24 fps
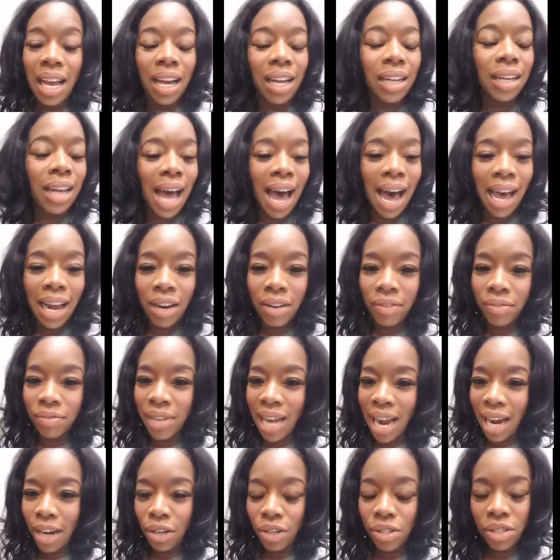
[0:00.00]
a lot of
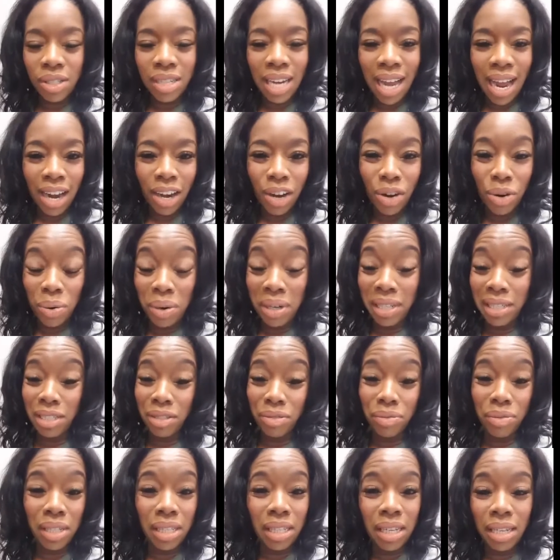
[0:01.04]
doctors are not going
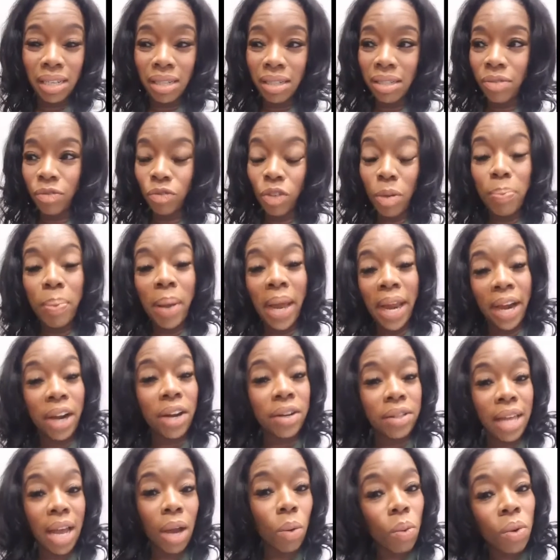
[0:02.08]
to really
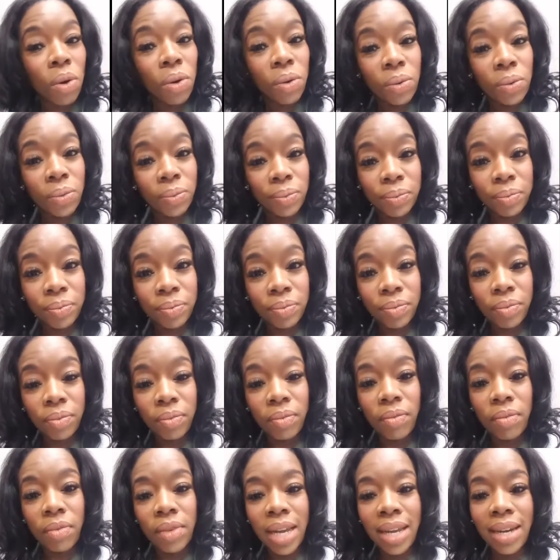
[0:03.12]
repair that wound.
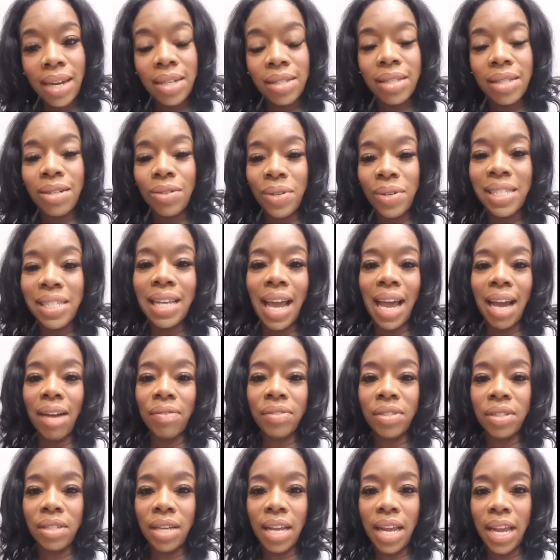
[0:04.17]
And it's going to
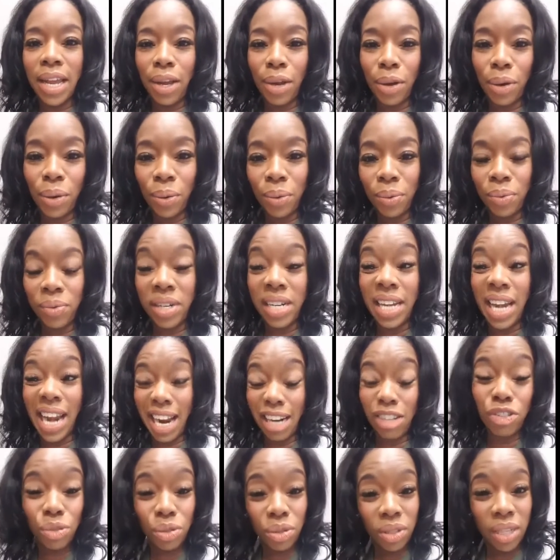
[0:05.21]
have to heal
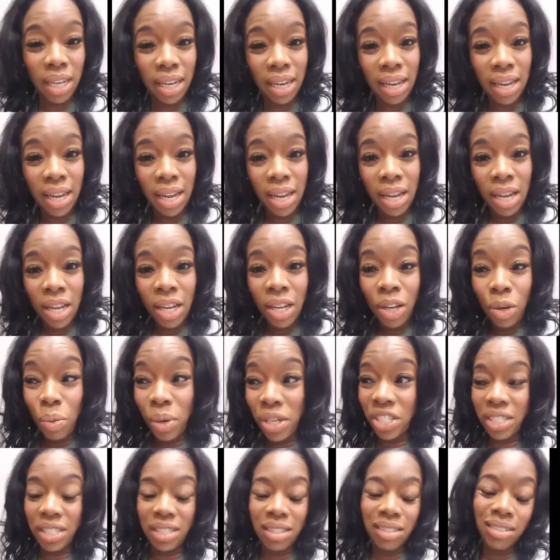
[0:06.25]
naturally,
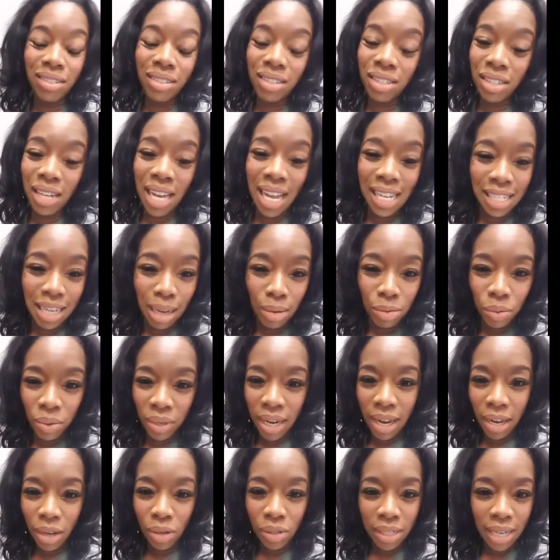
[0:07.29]
which a lot of times when
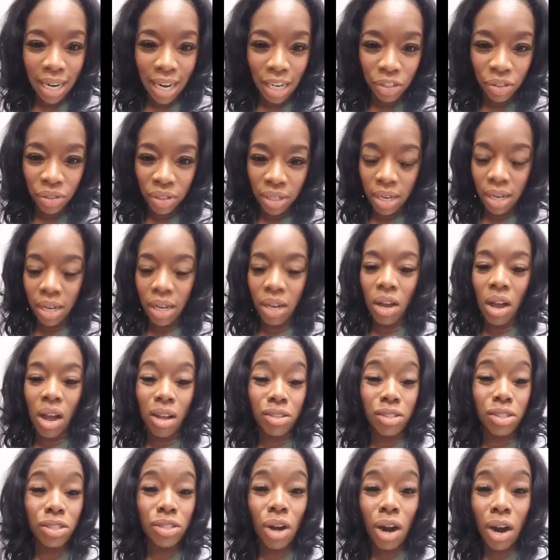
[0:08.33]
it heals naturally, it can
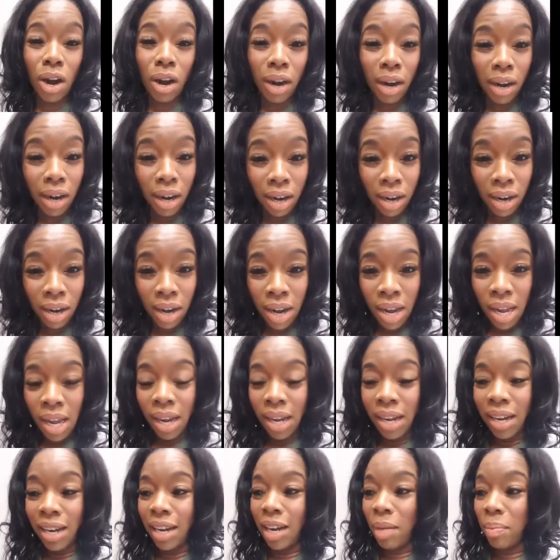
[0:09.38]
cause scar,
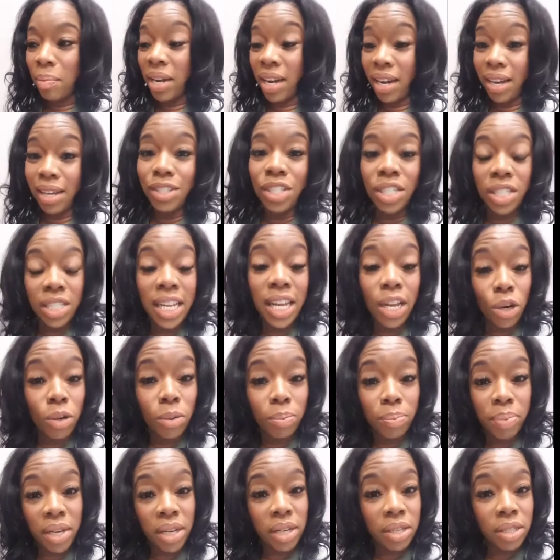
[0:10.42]
and it can just
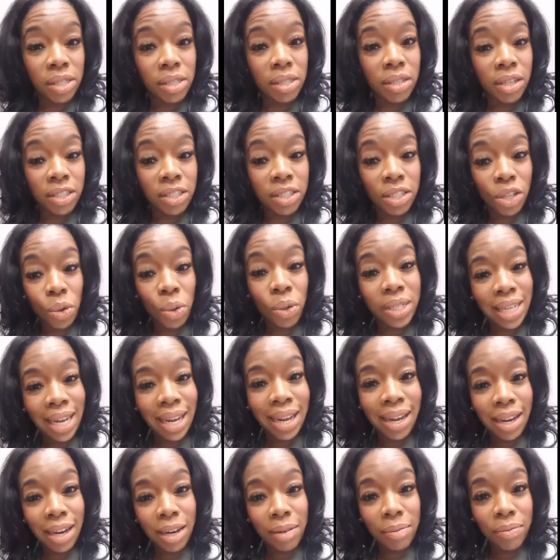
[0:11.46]
be a slower
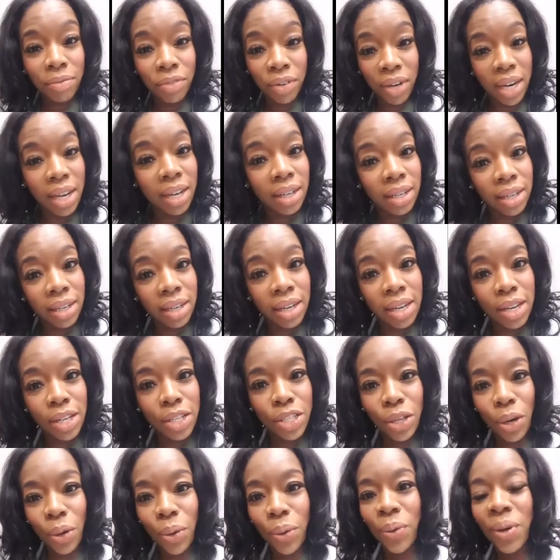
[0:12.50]
time for healing.
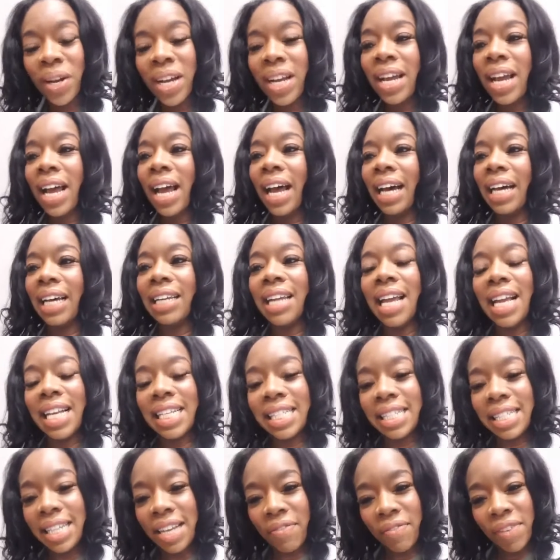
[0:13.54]
So
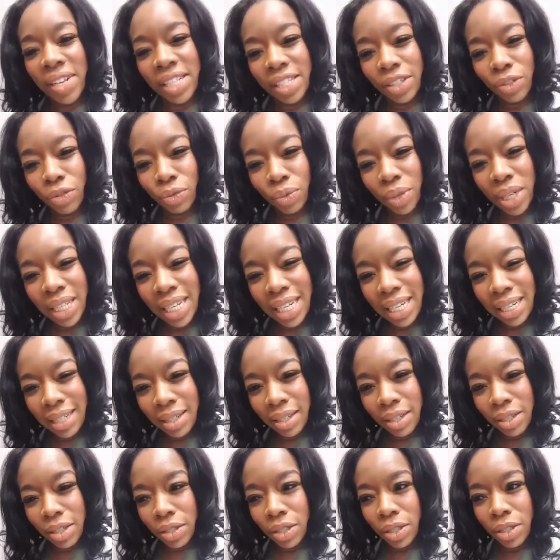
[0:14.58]
if it's a really
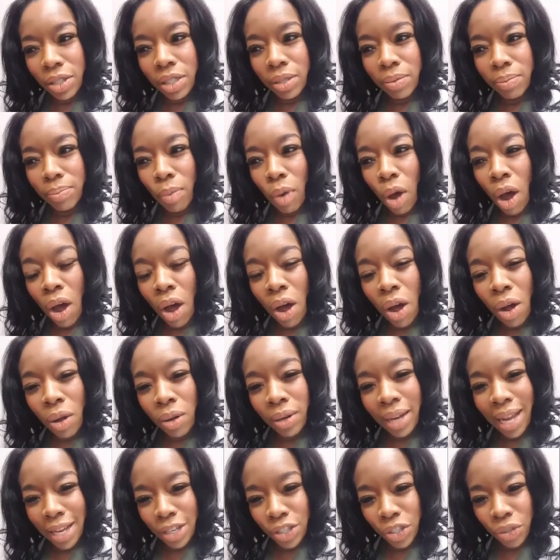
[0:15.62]

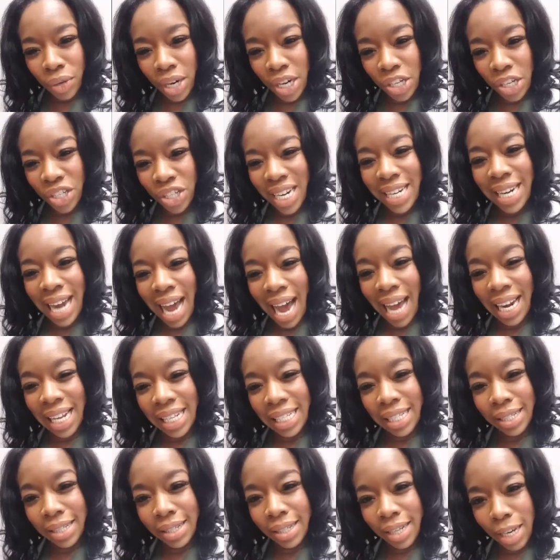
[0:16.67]
small laceration and not
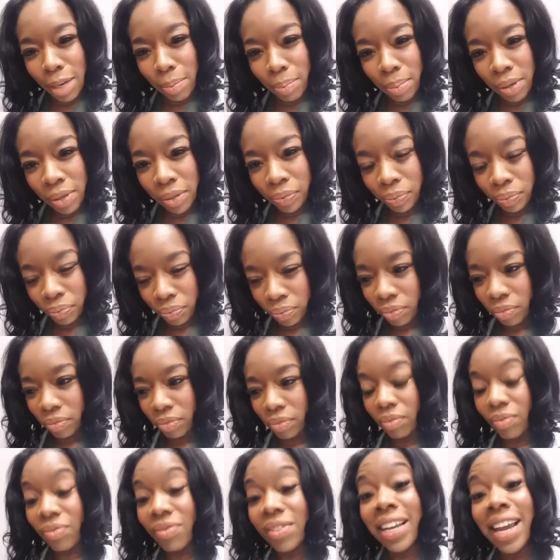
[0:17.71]
as deep,
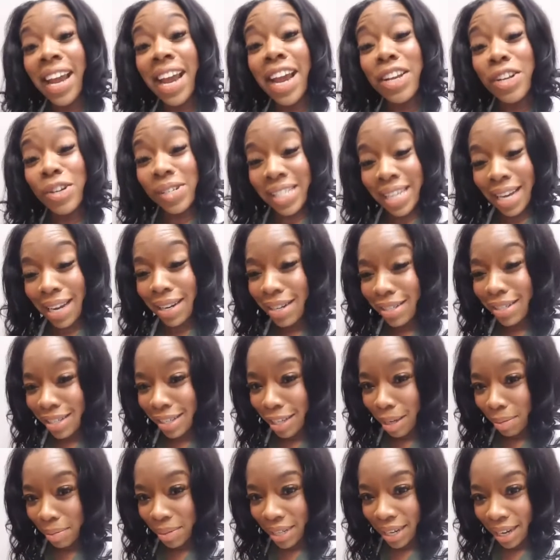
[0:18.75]
and your tetanus
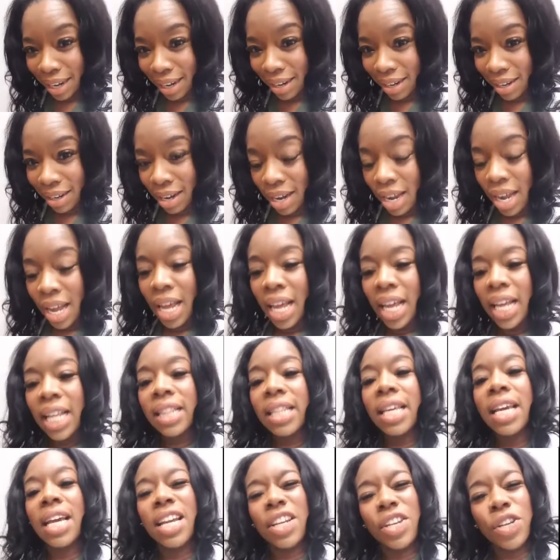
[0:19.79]
is up to date,
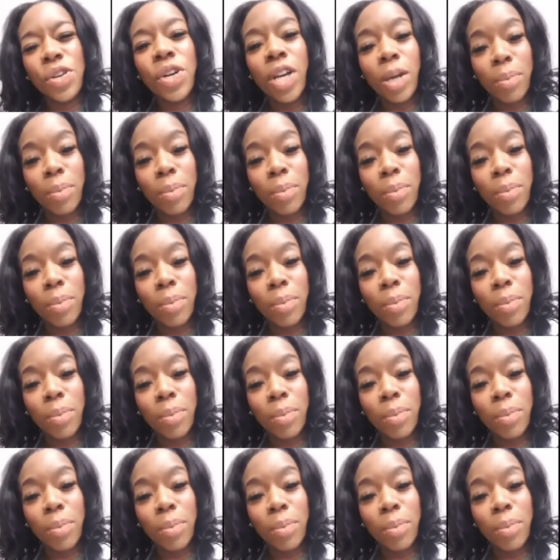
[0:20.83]
then you